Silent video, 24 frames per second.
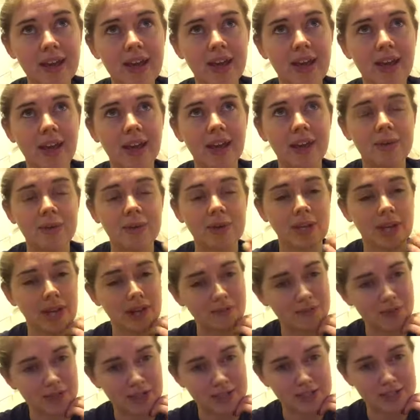and we kind
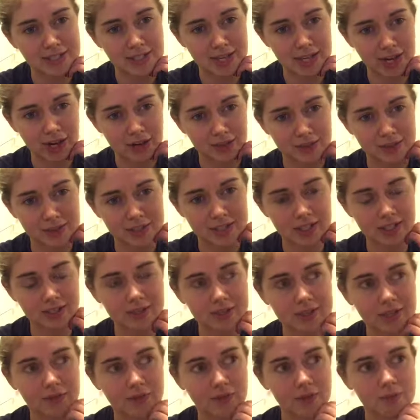of forget to take care of
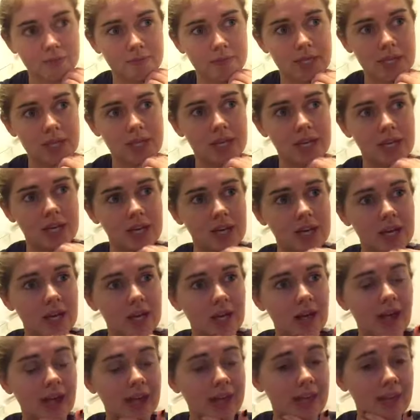ourselves. And for me, I